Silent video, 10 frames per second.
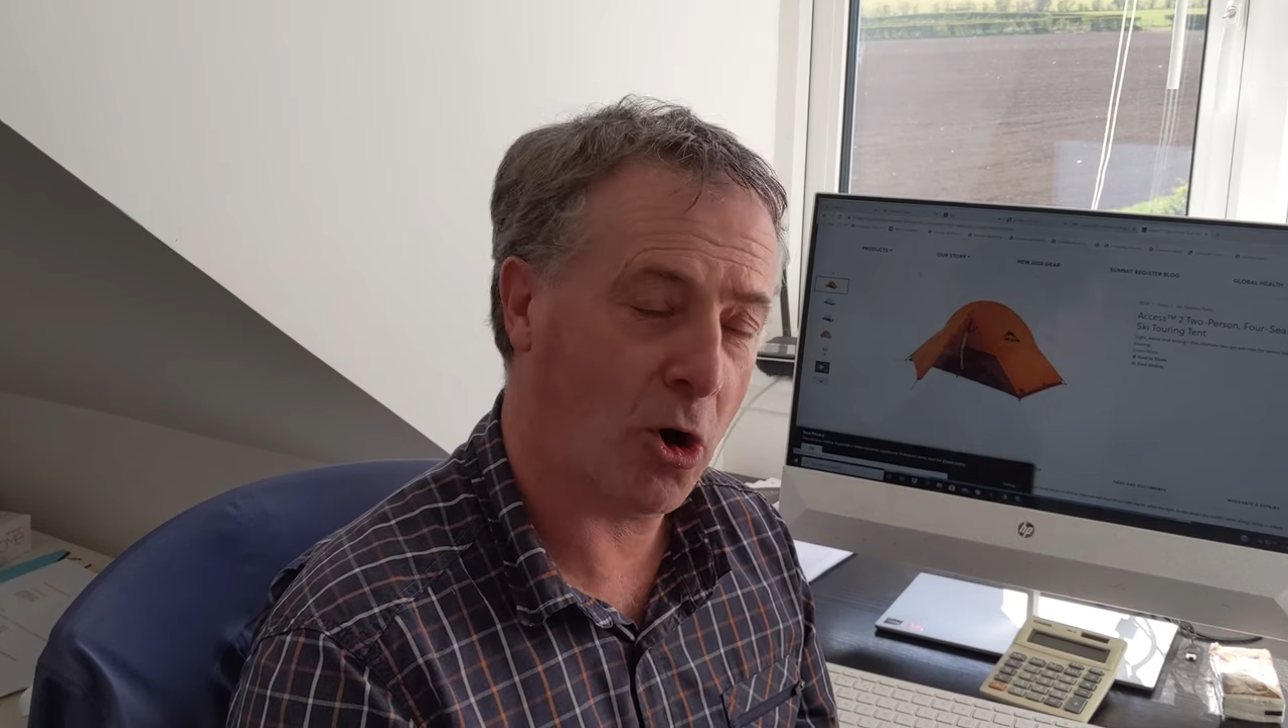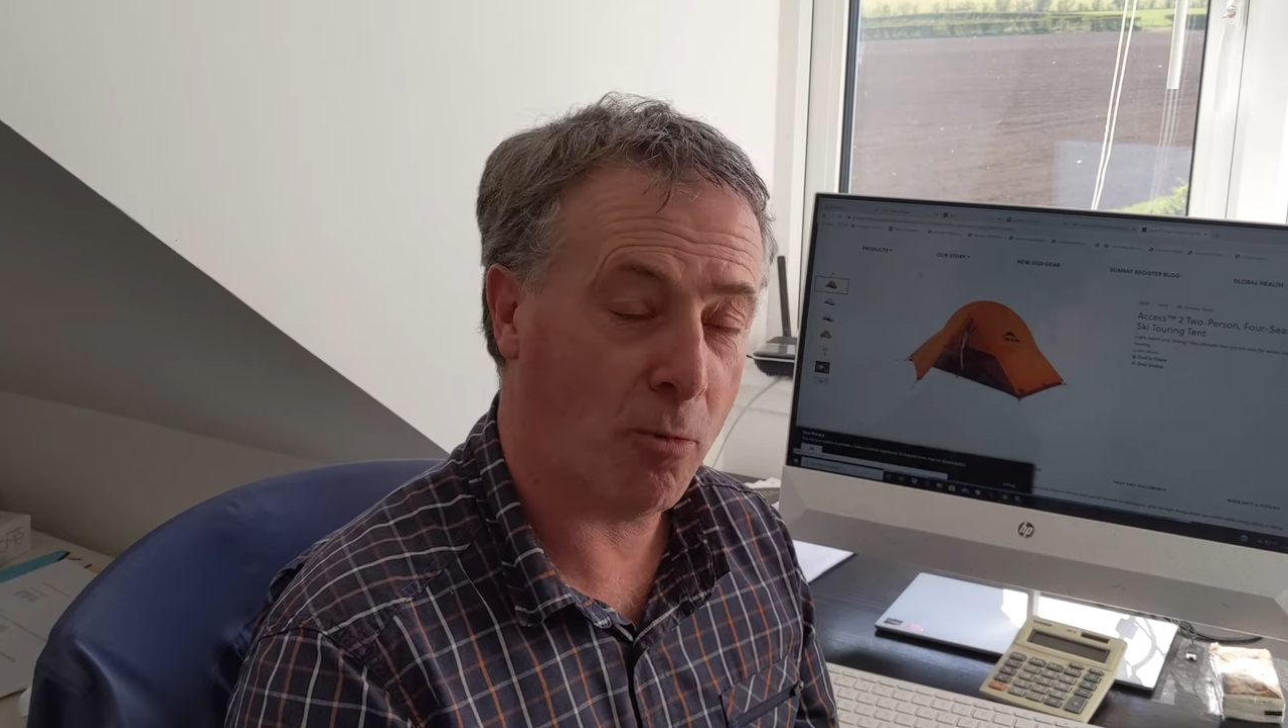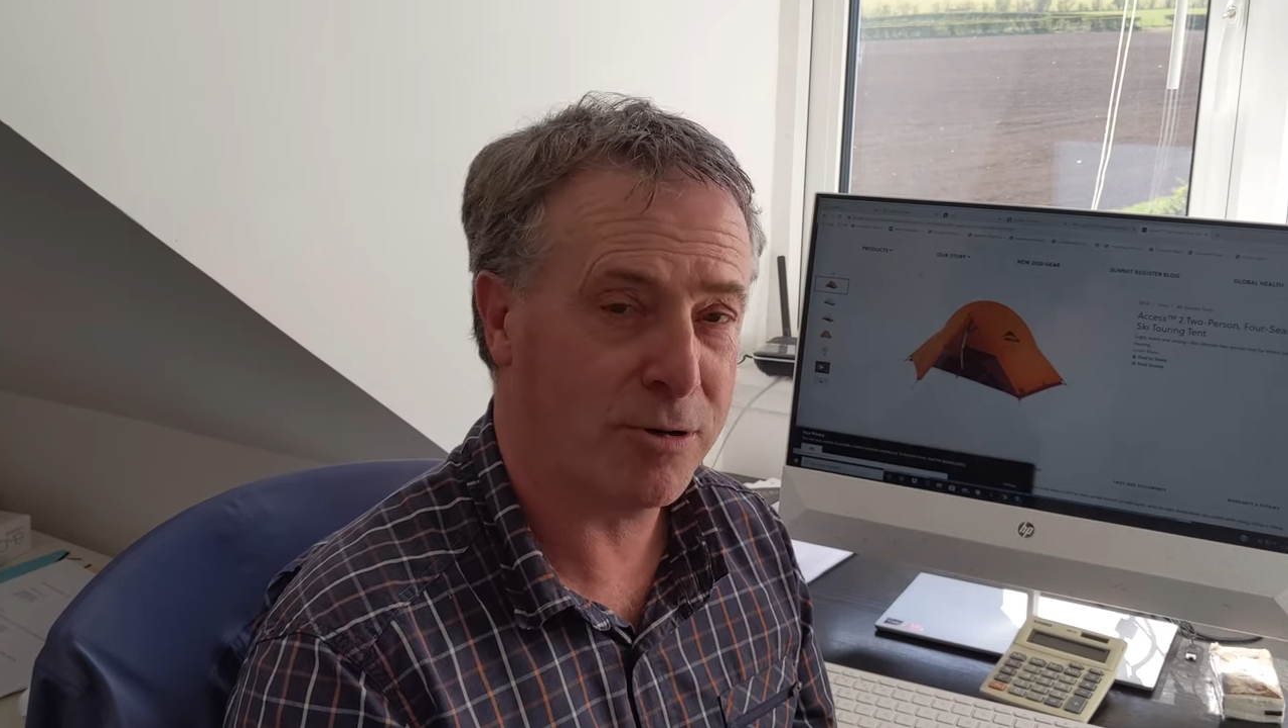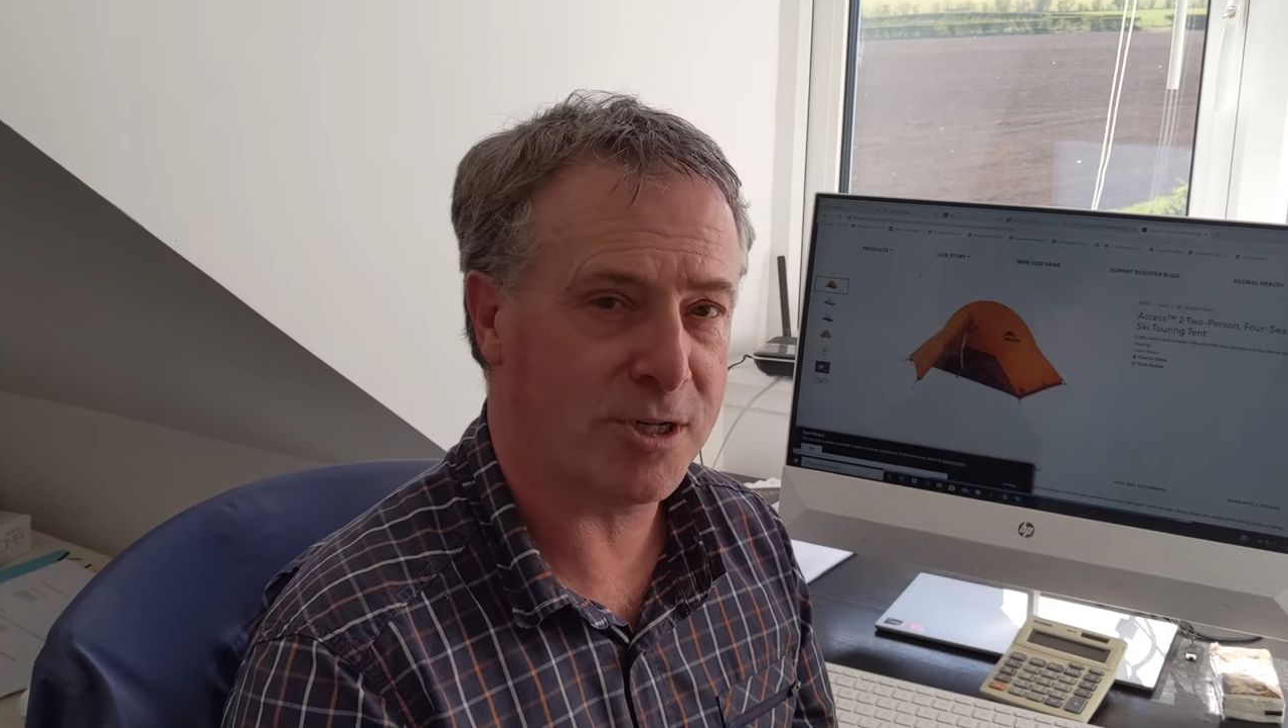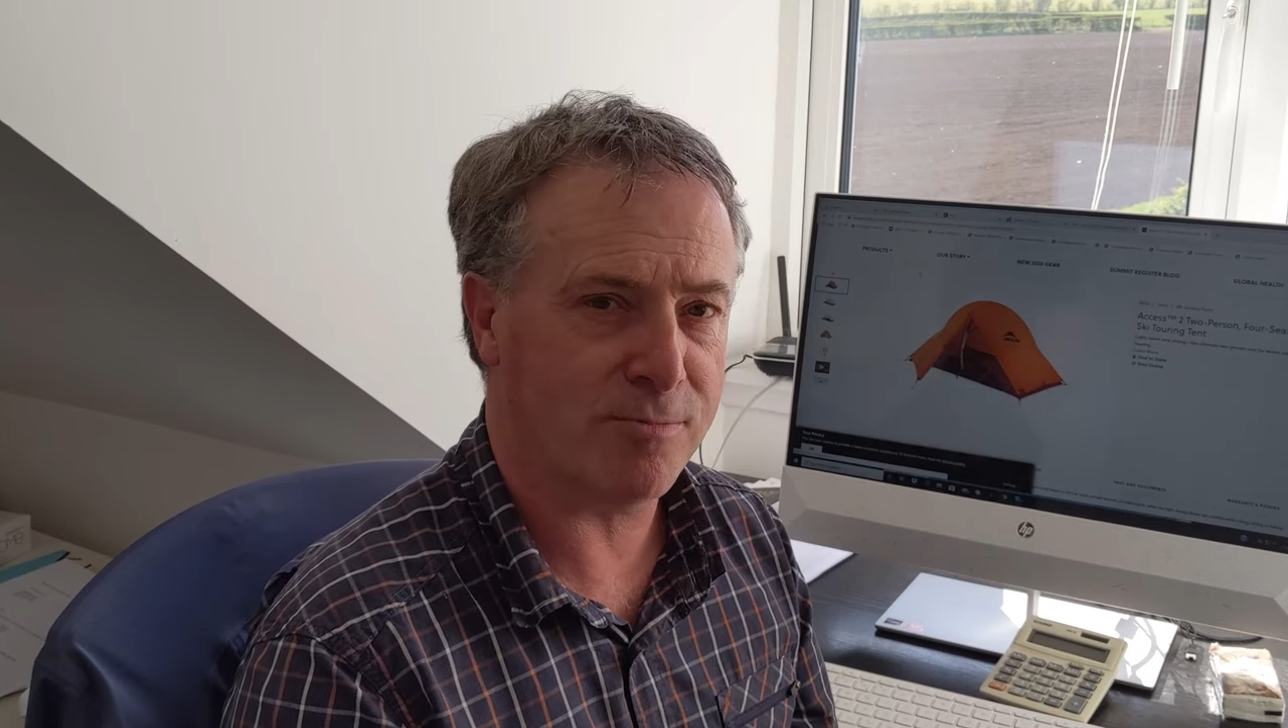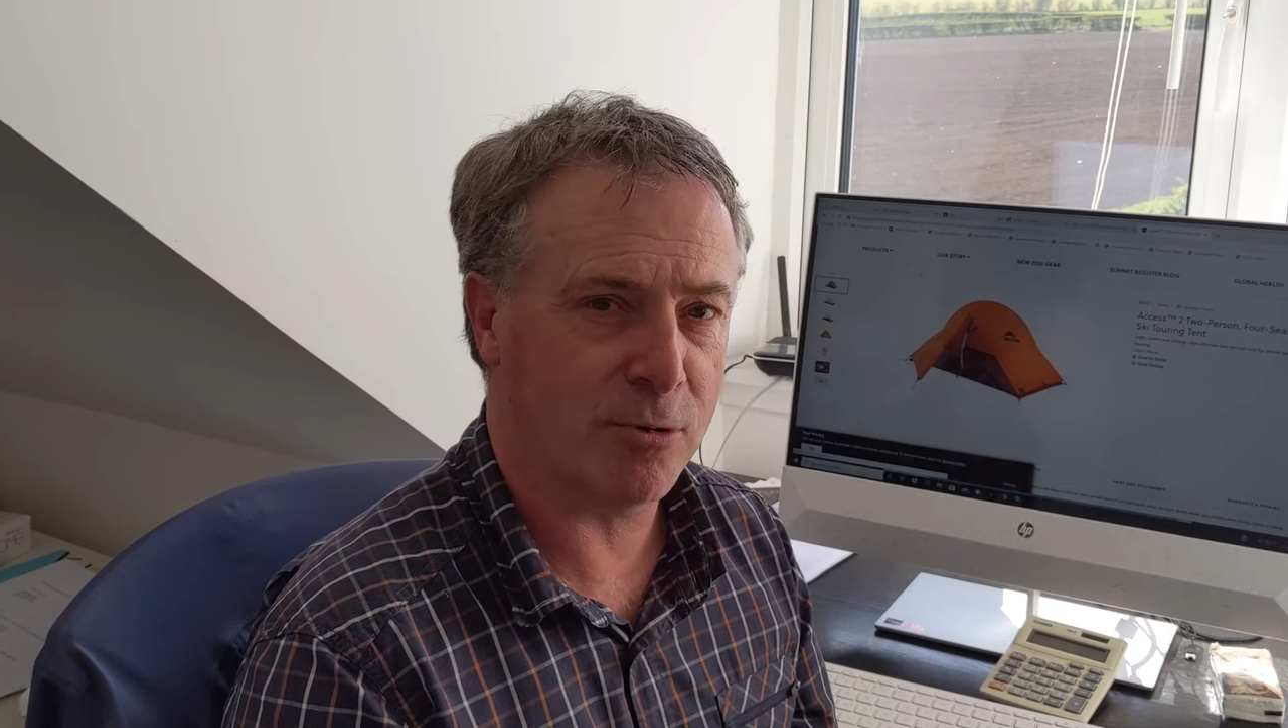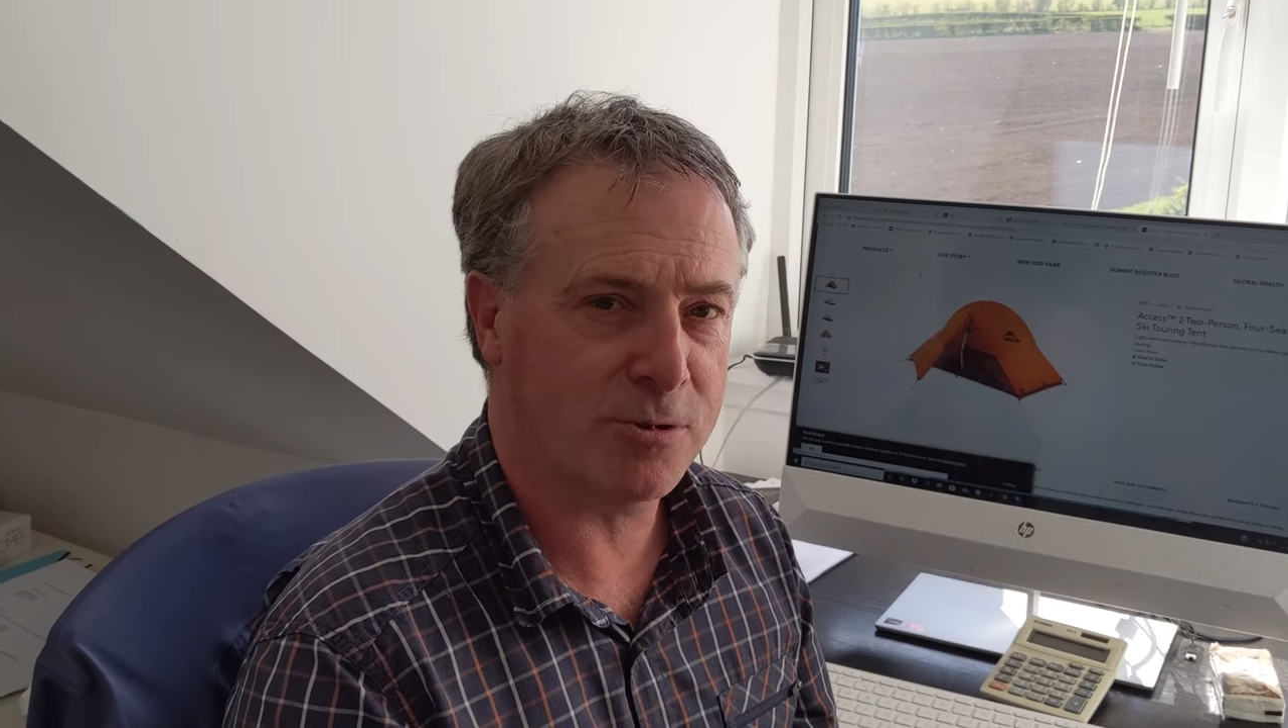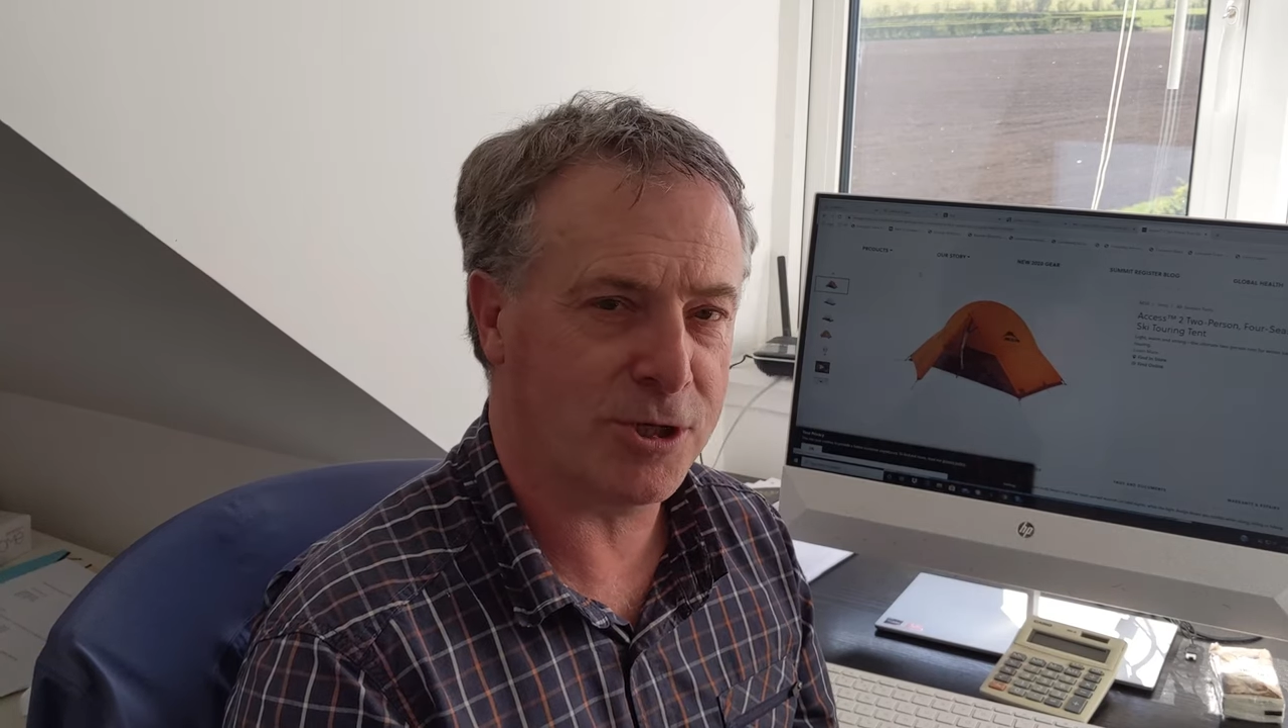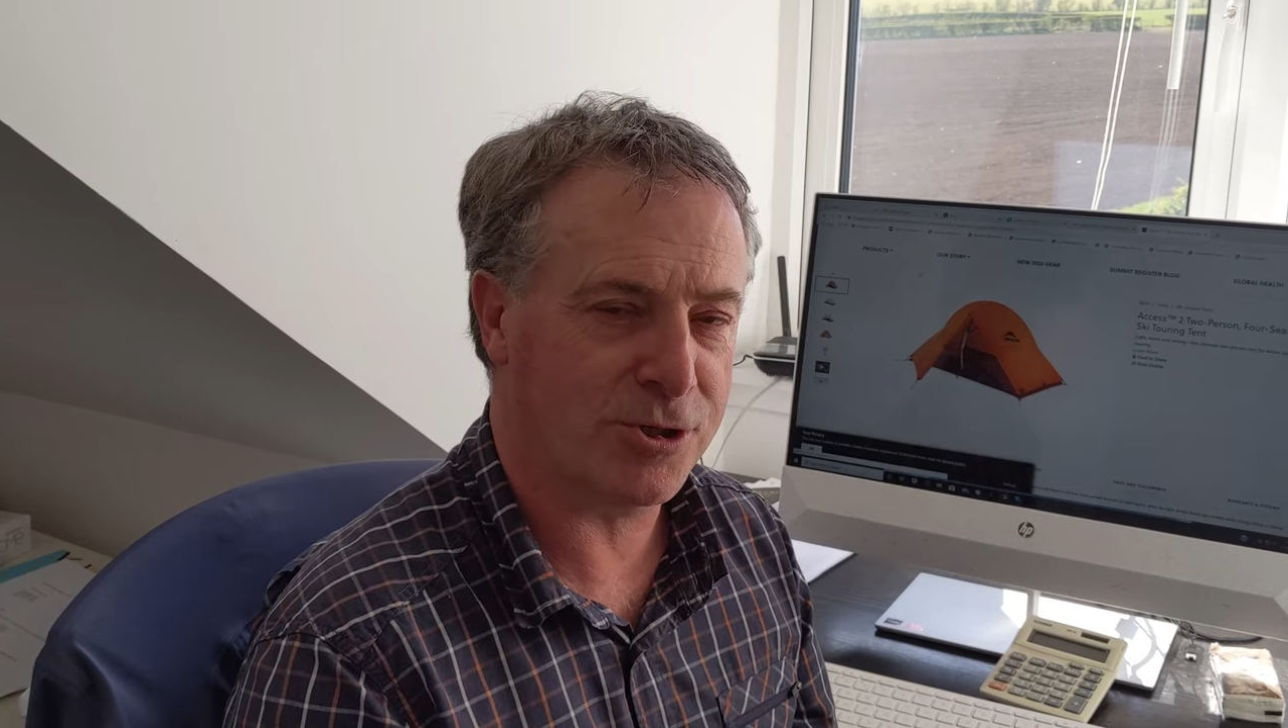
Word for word: composite poles,